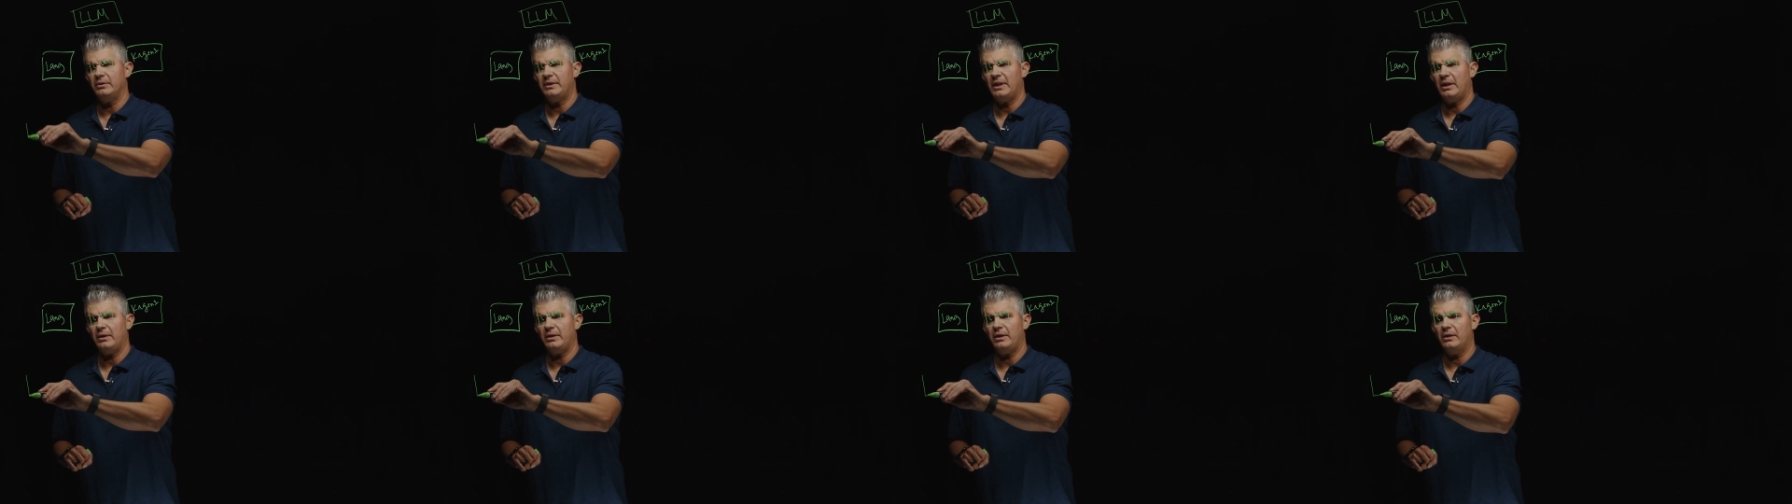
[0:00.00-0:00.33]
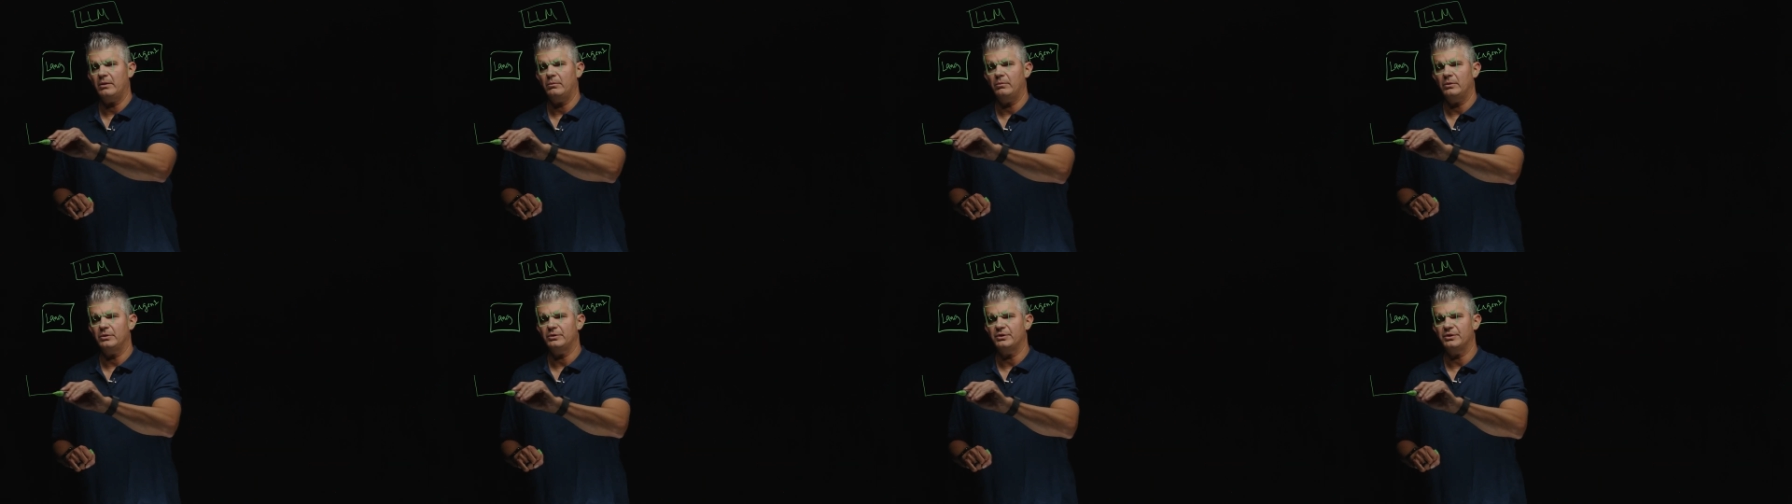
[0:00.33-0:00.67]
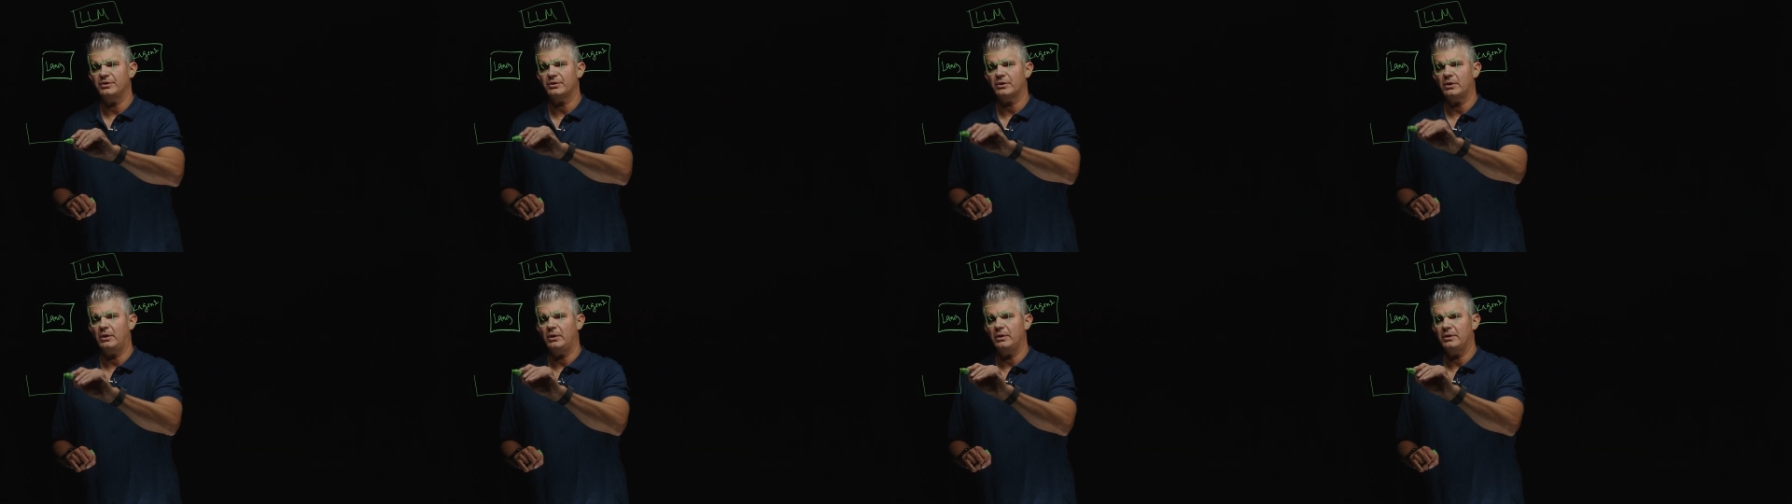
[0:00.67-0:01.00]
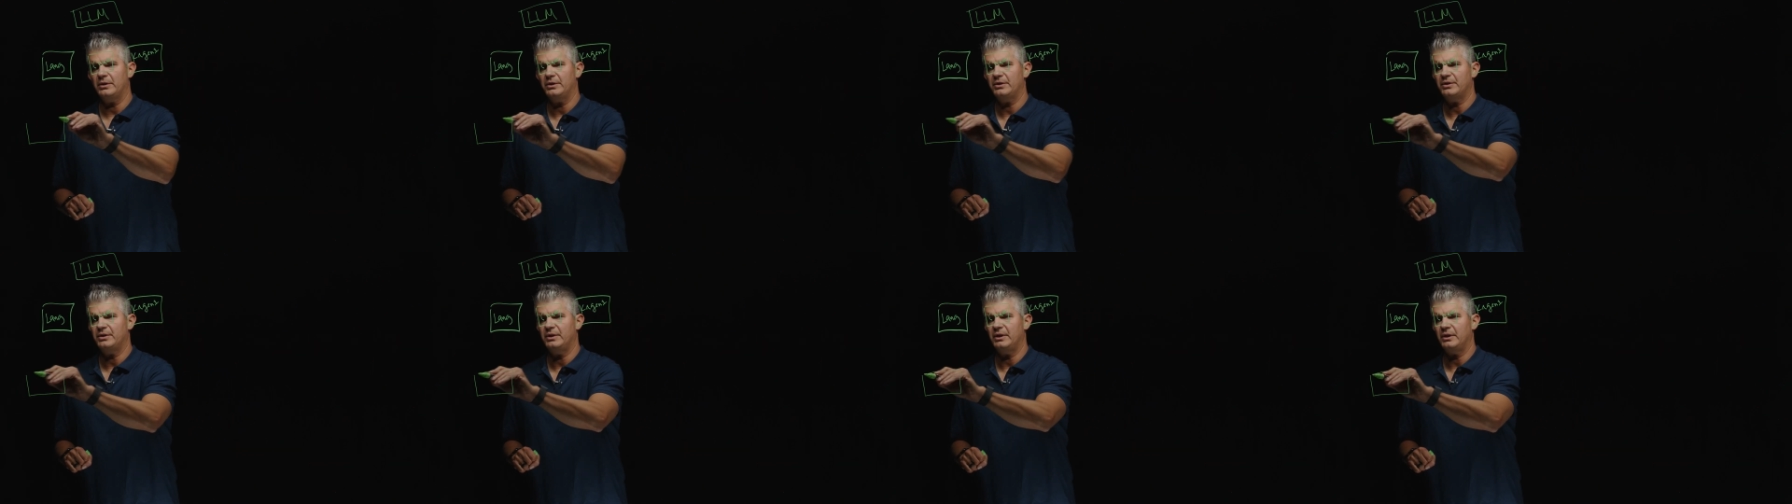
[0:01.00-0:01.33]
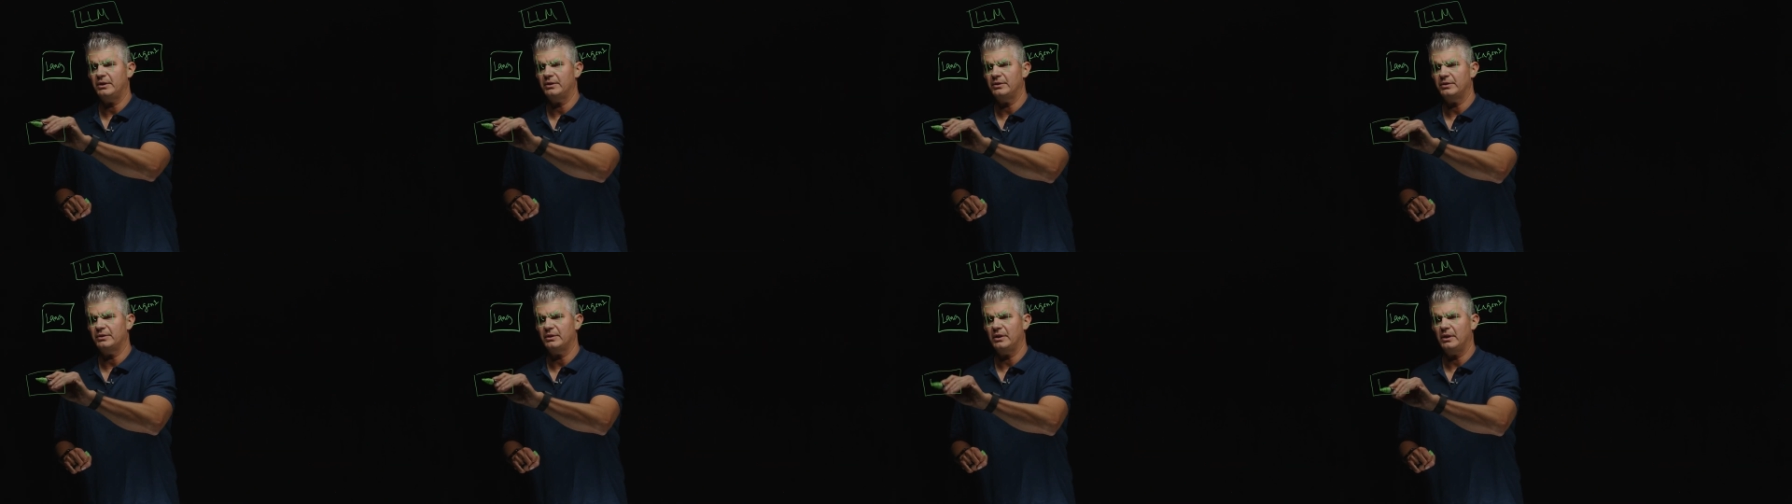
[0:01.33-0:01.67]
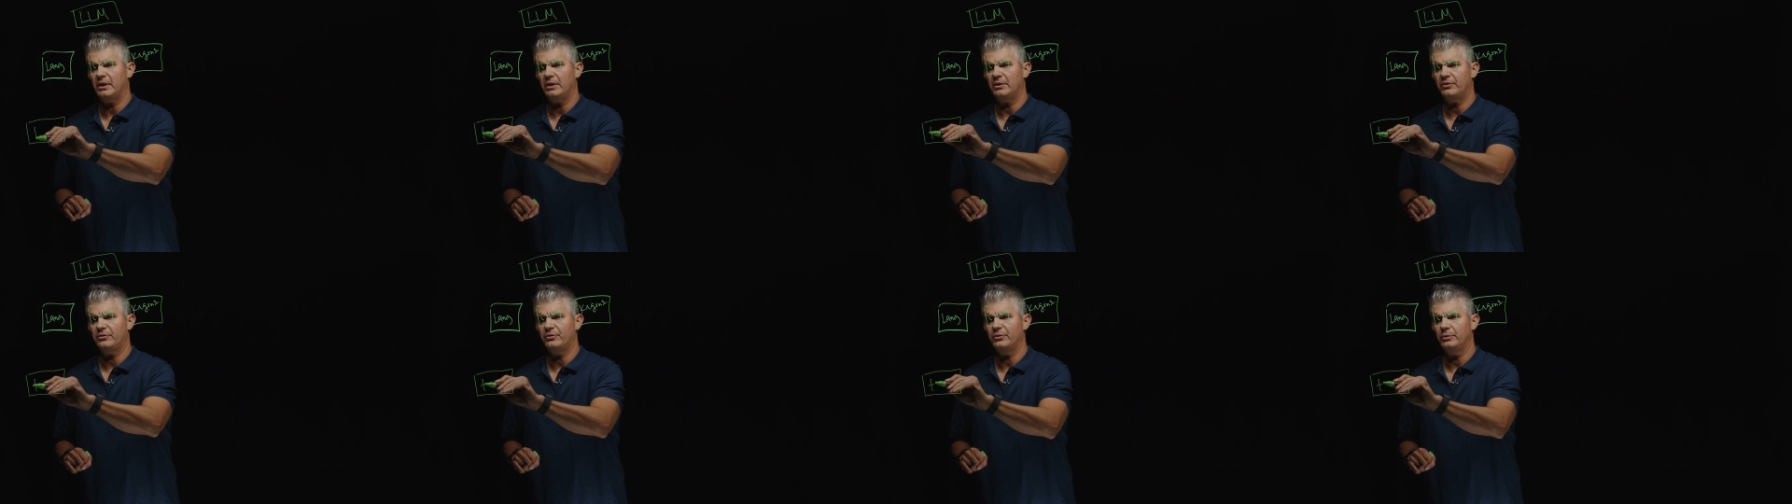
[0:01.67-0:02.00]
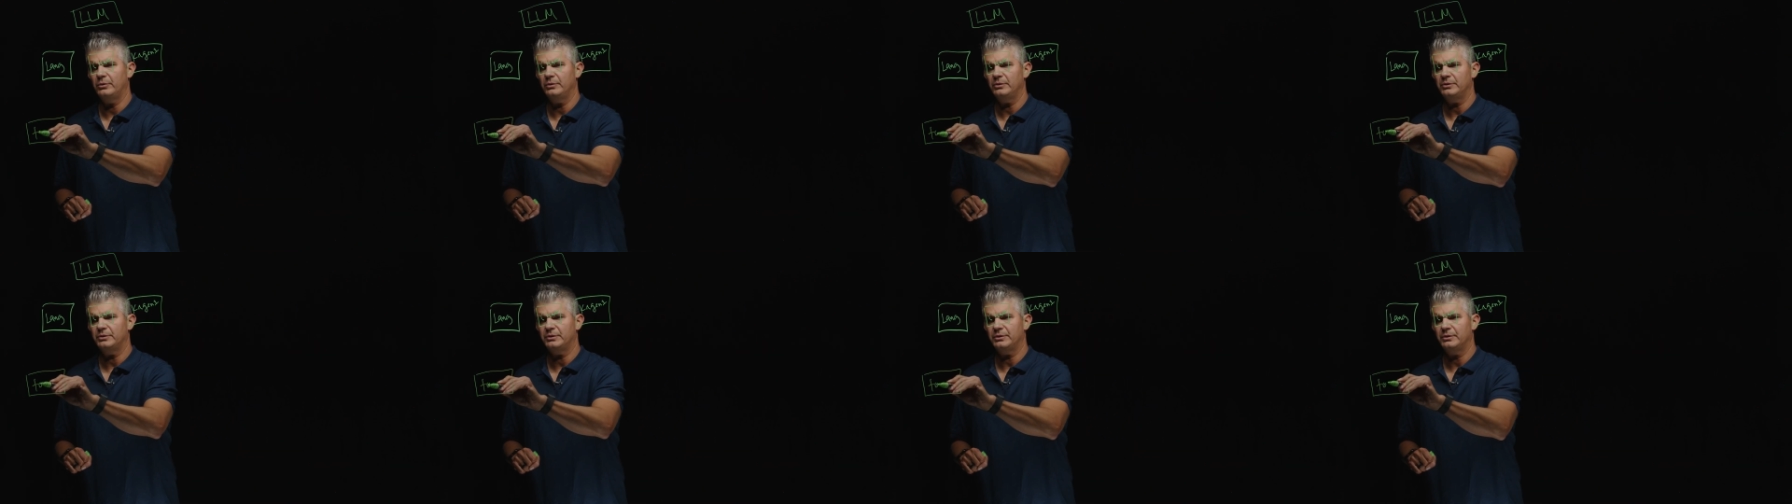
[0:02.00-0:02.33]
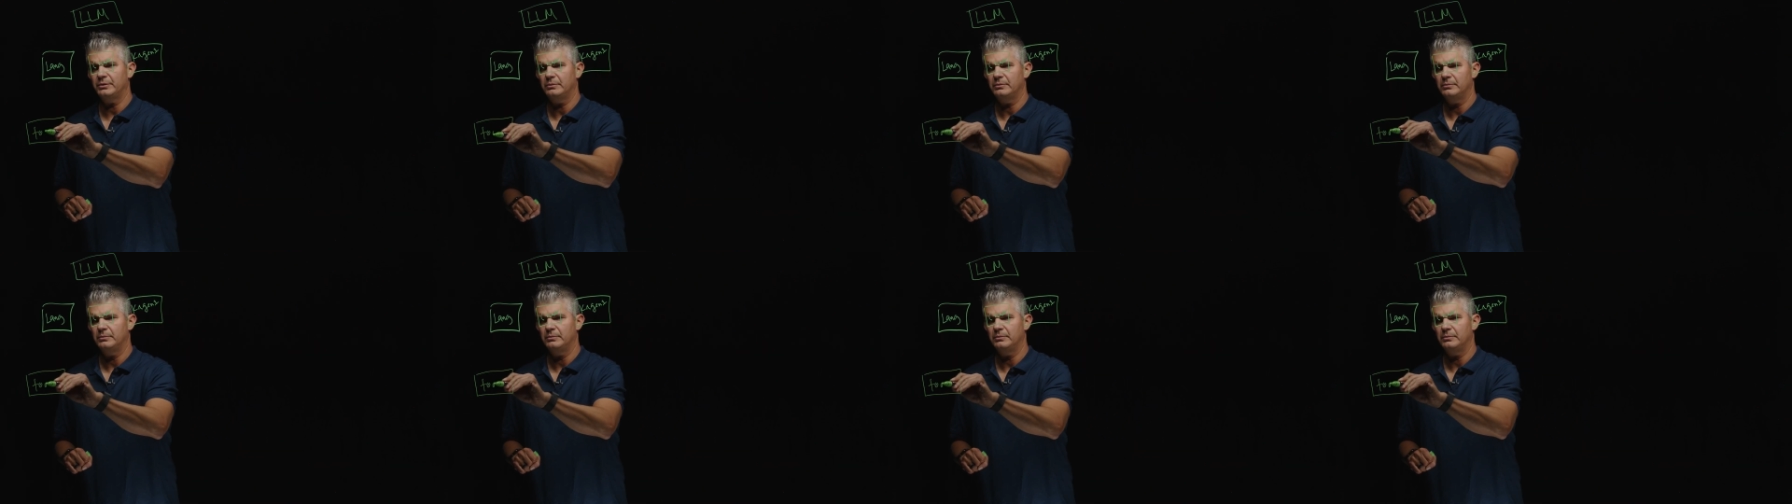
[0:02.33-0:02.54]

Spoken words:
down here, we'll just call these things tools.